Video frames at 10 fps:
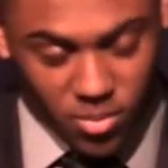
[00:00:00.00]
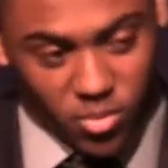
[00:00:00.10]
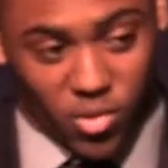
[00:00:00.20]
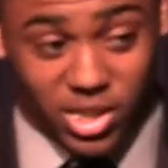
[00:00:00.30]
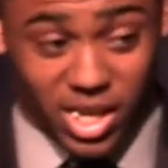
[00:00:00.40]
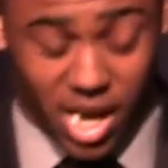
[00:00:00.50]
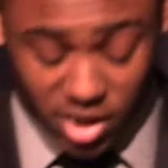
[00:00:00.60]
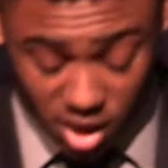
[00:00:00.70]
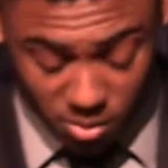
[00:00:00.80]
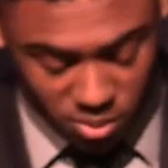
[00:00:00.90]
Once I got
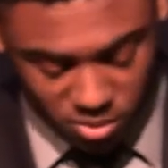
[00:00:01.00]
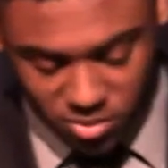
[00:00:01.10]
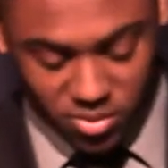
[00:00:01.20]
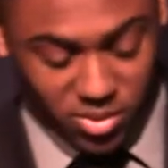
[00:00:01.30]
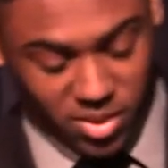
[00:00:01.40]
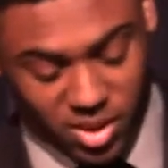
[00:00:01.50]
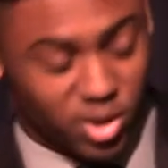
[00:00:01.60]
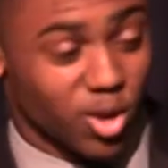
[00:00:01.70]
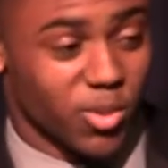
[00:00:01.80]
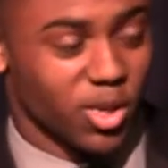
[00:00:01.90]
up, it
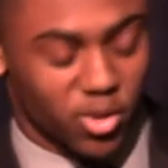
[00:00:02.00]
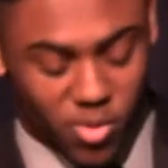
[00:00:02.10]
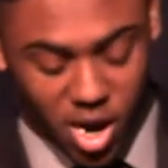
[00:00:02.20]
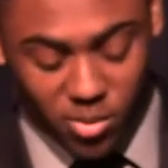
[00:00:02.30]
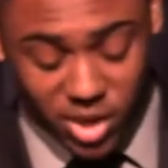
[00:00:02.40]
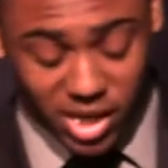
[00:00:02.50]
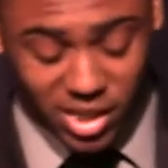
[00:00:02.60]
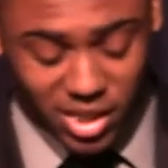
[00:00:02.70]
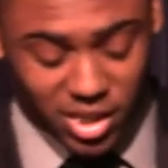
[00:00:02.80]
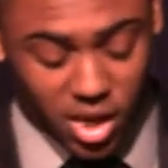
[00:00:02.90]
took me a little while, but I
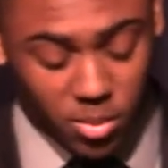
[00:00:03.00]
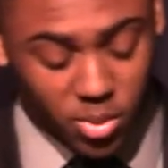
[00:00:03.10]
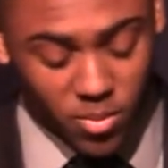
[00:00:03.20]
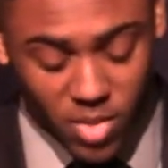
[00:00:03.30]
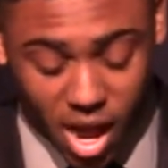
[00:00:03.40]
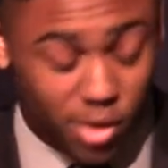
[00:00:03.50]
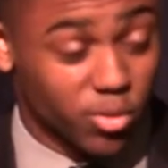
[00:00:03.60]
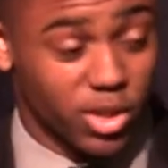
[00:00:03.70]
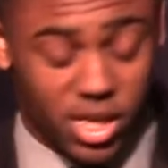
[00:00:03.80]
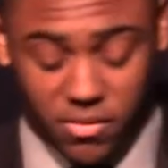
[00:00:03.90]
did get up. I was
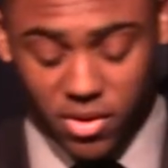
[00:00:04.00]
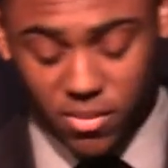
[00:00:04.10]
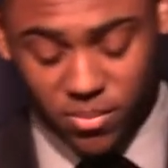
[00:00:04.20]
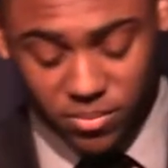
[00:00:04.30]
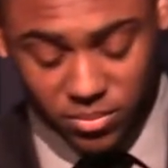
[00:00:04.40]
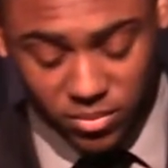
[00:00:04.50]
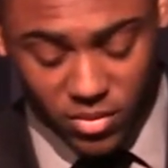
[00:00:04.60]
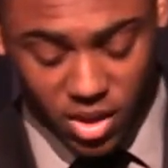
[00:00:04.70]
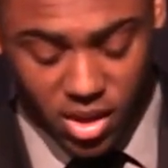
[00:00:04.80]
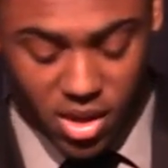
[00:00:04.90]
relieved.
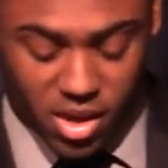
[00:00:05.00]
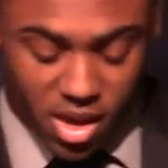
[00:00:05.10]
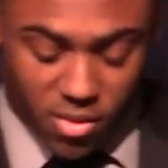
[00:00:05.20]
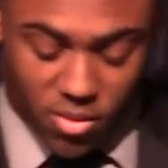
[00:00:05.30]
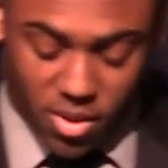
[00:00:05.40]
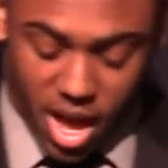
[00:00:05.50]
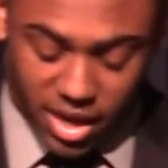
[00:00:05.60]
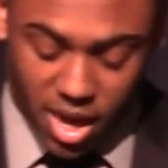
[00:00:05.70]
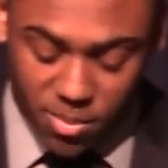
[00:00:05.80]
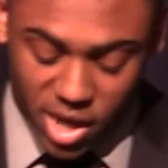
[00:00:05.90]
I
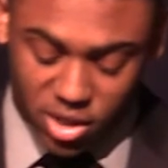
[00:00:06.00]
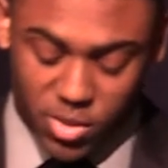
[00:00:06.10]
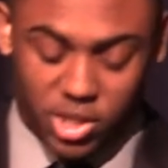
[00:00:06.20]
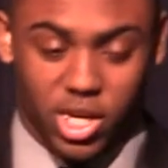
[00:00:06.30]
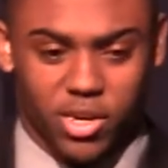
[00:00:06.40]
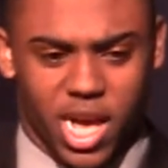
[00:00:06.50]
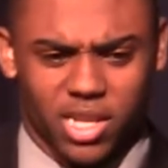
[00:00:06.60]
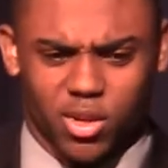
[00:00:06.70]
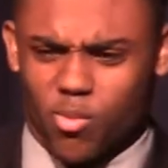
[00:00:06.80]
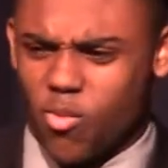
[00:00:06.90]
got back to my chair and
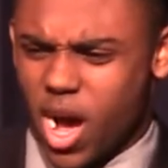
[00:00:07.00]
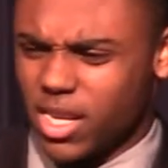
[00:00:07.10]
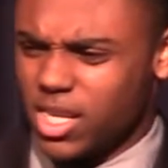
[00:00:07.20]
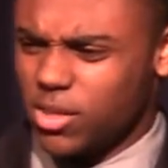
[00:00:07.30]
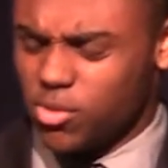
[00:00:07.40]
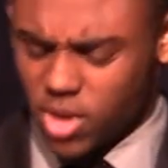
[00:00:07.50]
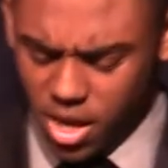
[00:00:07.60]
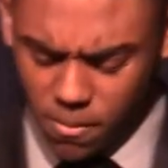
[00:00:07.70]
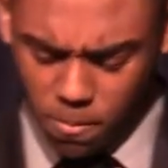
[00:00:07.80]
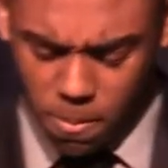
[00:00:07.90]
asked him, why did he do that?